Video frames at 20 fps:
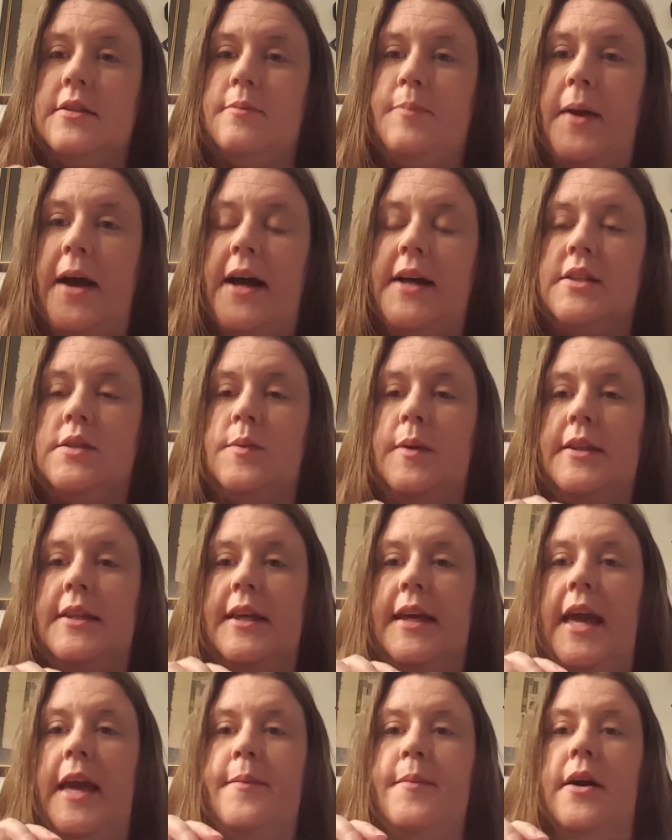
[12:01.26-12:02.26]
past week that
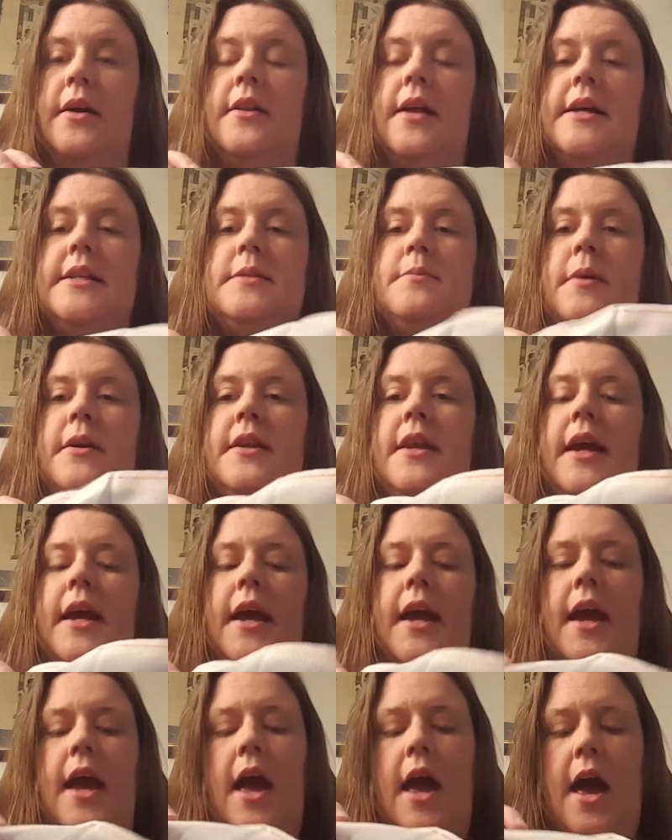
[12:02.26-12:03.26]
came out last
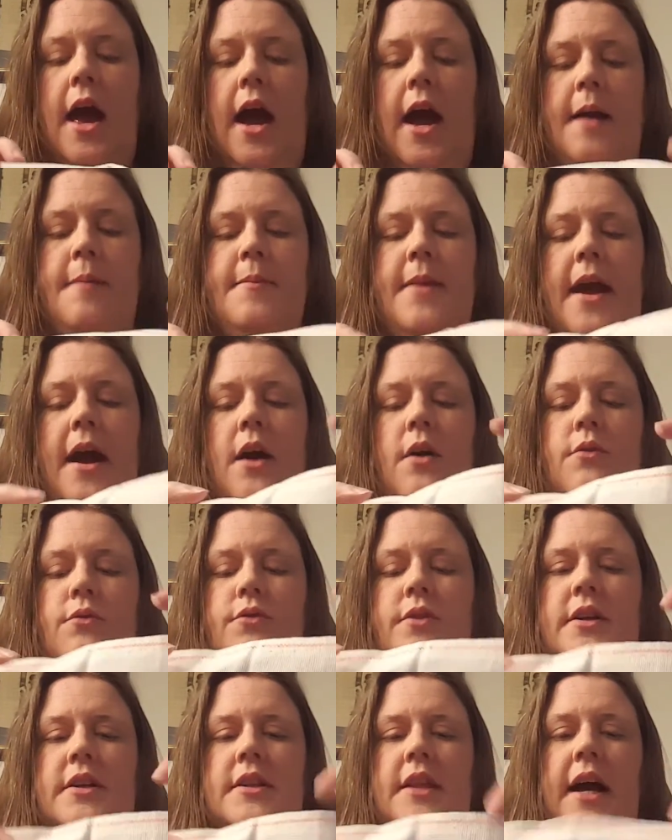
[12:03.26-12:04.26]
Monday, I'm now
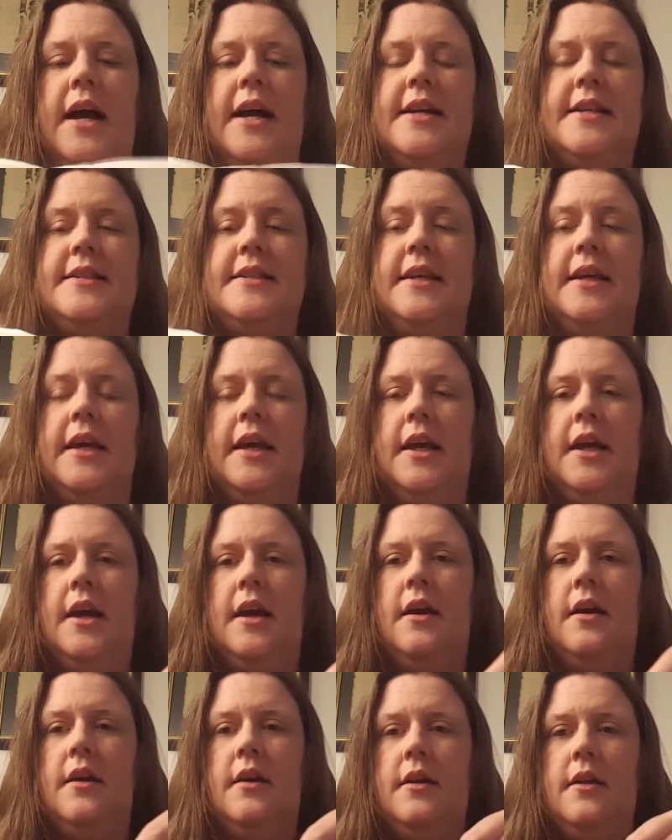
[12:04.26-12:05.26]
realizing
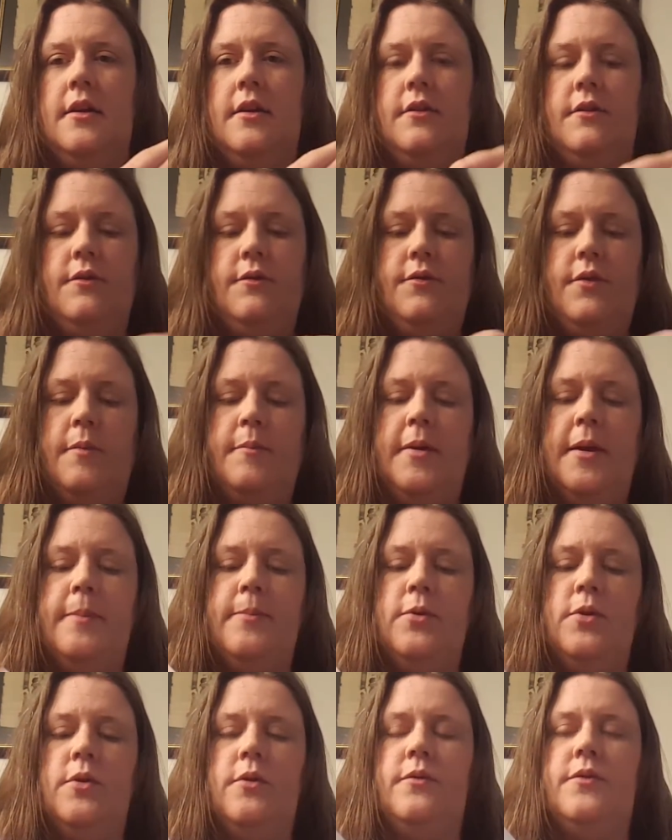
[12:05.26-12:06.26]
from
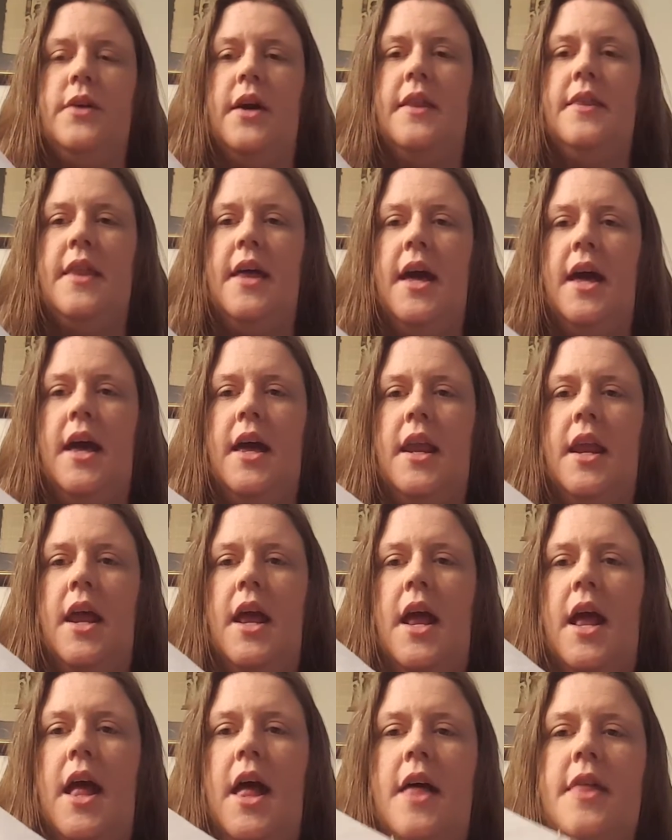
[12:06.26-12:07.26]
people who've done that
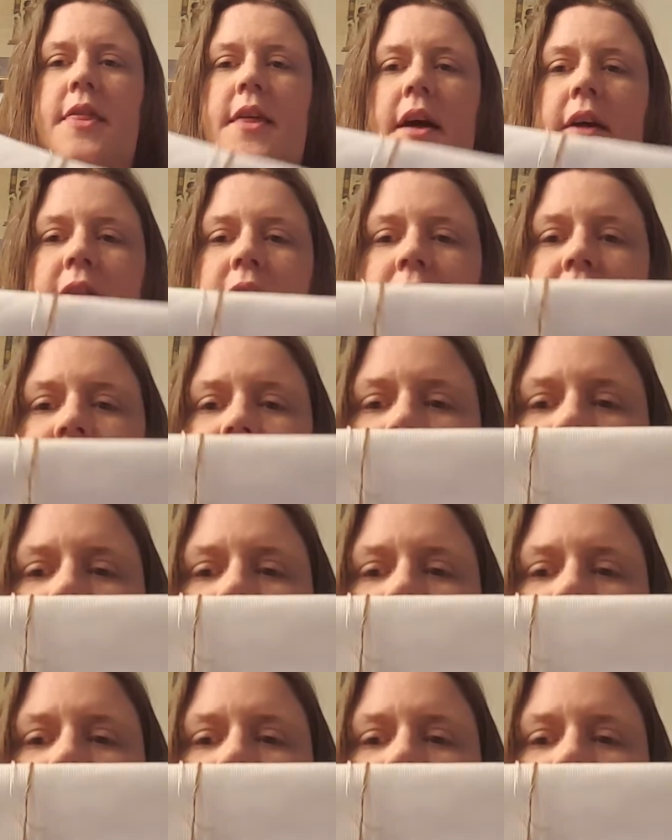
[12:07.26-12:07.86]
this